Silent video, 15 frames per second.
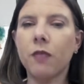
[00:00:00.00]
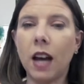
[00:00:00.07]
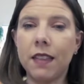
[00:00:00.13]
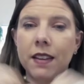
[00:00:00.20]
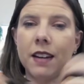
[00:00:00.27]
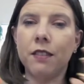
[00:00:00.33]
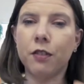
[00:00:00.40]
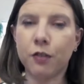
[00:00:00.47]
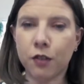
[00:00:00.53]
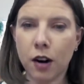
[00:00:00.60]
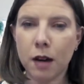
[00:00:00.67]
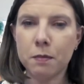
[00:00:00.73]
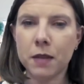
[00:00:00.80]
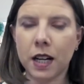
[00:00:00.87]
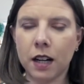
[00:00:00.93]
And then
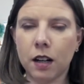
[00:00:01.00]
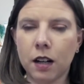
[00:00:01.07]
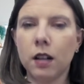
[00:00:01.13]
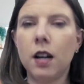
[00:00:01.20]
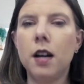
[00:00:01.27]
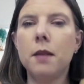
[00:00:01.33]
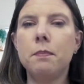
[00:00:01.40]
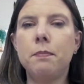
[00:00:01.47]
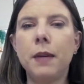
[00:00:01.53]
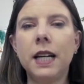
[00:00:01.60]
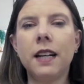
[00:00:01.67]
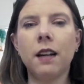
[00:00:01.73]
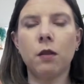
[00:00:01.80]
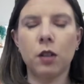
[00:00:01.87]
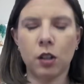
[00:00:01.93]
from there,
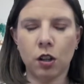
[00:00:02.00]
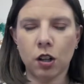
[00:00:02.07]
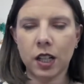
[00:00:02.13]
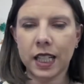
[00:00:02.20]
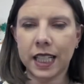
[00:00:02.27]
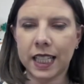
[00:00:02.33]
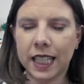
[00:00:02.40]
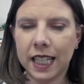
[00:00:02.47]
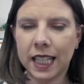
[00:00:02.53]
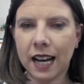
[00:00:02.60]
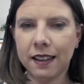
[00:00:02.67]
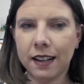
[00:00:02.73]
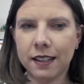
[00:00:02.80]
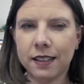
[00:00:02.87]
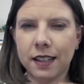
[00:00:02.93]
build out accordingly
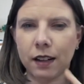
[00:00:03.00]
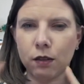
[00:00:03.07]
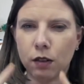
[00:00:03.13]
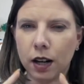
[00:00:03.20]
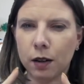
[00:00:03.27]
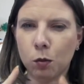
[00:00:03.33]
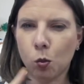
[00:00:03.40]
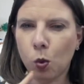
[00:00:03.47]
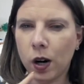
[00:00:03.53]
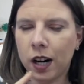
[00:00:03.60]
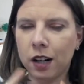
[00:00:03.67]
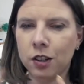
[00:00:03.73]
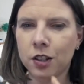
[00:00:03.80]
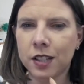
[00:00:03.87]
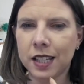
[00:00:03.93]
and then say, right,
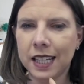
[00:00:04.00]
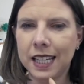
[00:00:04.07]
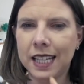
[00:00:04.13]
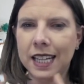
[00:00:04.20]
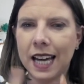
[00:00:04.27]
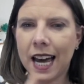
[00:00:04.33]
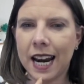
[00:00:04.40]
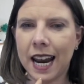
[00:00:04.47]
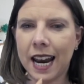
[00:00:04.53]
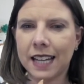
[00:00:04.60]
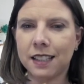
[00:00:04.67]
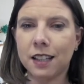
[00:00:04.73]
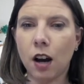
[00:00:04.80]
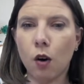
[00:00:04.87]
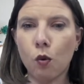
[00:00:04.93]
where does E and
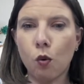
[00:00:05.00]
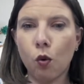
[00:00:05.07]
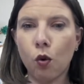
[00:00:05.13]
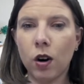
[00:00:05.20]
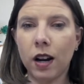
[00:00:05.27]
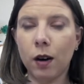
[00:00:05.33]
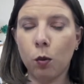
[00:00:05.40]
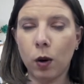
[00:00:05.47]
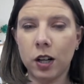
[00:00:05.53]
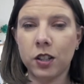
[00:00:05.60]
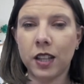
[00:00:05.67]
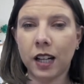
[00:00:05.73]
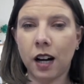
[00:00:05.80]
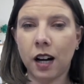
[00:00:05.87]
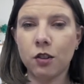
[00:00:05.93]
S, where do
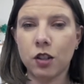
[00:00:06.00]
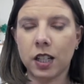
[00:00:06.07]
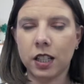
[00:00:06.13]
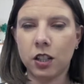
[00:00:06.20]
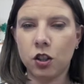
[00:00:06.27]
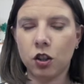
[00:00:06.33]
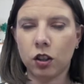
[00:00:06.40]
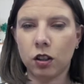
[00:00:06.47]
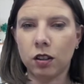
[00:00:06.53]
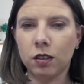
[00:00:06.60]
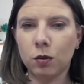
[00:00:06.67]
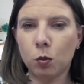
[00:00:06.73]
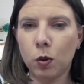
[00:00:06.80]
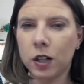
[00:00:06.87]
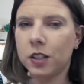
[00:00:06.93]
they contradict each other?
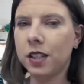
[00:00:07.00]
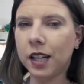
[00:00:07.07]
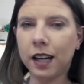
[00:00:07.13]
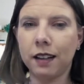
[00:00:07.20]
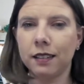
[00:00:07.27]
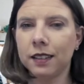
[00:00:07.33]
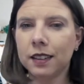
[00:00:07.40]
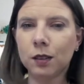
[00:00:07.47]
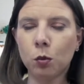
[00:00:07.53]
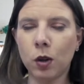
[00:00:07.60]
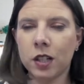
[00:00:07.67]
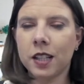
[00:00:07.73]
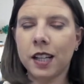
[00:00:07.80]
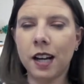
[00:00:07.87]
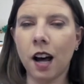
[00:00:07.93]
Where do they, where
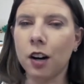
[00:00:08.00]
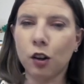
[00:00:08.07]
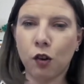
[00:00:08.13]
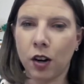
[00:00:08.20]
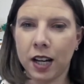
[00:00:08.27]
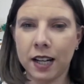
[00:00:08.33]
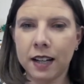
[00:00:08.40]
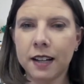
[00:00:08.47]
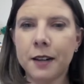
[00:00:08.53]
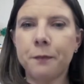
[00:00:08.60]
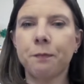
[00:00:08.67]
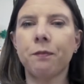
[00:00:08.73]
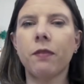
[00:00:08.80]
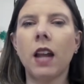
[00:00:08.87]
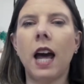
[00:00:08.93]
do they not agree?
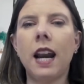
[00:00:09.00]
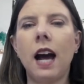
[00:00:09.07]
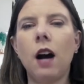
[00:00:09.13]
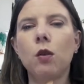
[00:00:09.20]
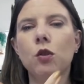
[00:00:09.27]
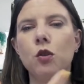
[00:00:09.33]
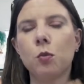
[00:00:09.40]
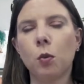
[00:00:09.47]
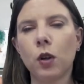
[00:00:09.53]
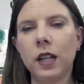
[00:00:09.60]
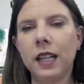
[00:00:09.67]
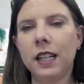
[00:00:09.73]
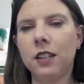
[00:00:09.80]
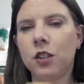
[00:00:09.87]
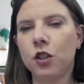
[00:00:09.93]
And how does one
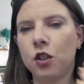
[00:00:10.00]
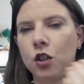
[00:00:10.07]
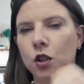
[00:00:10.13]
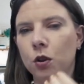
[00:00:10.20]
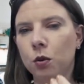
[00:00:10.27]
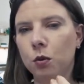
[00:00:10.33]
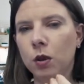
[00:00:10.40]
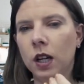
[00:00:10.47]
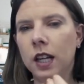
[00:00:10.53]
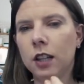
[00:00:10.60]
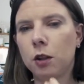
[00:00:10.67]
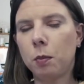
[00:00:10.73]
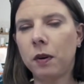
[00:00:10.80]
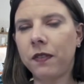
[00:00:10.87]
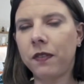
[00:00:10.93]
lead to
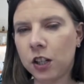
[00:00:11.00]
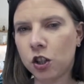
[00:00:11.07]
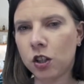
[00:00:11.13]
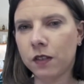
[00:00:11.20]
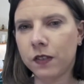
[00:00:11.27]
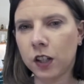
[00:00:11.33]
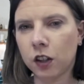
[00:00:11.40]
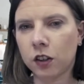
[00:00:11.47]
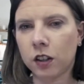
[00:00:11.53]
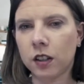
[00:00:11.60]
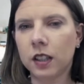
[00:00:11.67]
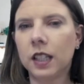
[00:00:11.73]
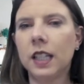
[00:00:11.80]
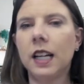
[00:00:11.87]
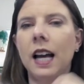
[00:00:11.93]
prevention of the other?
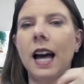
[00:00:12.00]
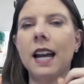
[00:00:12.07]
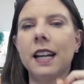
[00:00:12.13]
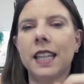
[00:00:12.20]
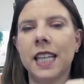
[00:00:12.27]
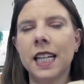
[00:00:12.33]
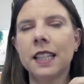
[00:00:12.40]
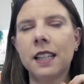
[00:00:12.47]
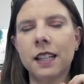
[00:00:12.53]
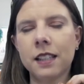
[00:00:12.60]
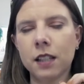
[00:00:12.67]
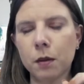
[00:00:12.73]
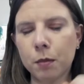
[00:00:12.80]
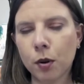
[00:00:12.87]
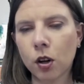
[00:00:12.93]
And I think that it's
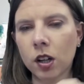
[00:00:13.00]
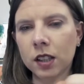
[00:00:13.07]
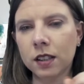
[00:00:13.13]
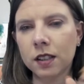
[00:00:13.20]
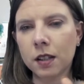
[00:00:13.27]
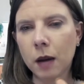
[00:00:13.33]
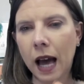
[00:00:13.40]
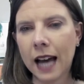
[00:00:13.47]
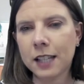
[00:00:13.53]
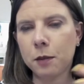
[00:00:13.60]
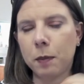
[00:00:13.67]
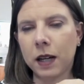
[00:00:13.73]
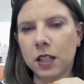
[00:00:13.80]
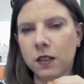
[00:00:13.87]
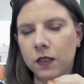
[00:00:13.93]
an important
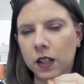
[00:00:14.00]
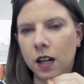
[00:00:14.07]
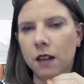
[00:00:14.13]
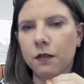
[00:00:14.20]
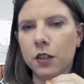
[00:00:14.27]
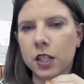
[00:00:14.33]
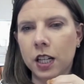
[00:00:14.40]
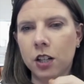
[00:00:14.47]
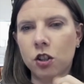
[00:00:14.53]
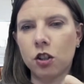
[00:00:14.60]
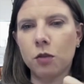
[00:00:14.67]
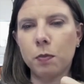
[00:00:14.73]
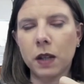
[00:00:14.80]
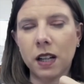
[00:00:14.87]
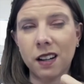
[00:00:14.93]
aspect of the
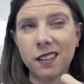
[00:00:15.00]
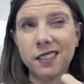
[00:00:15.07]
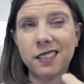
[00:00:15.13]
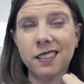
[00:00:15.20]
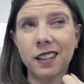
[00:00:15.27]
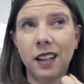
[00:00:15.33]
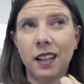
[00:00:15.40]
conversation because at